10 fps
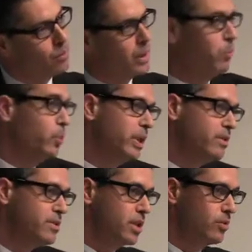we, we,
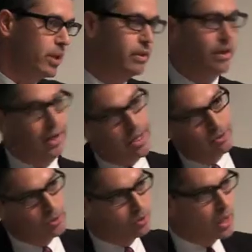consider it, I
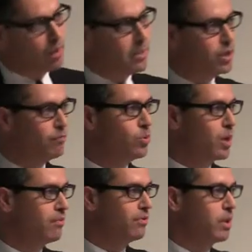don't know how many of
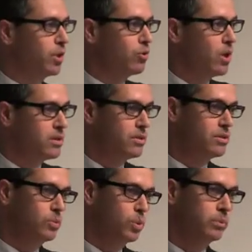you have come across
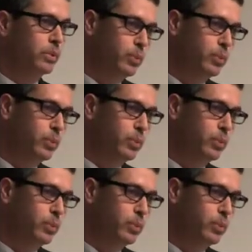this award,